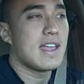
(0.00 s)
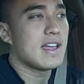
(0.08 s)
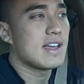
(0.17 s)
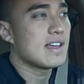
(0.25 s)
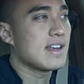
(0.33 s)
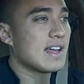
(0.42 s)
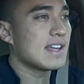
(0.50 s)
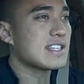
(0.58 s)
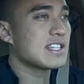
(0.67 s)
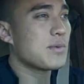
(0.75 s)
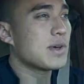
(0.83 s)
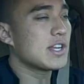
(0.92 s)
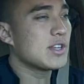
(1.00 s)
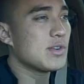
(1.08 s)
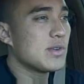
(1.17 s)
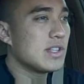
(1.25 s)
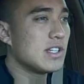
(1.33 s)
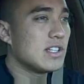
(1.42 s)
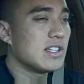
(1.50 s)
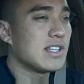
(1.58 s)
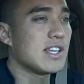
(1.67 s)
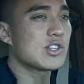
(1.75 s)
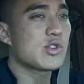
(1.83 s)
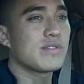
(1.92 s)
and I guess I want to do a
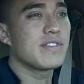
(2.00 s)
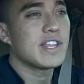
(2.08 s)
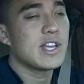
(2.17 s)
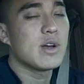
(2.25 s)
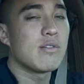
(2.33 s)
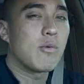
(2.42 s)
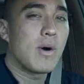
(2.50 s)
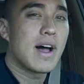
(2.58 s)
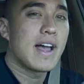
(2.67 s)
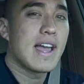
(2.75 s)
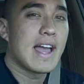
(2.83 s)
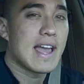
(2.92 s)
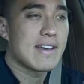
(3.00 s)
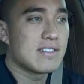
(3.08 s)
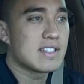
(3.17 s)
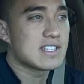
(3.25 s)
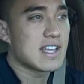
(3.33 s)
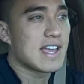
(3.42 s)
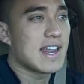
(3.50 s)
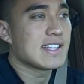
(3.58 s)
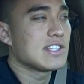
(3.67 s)
little intro video of why I have this site.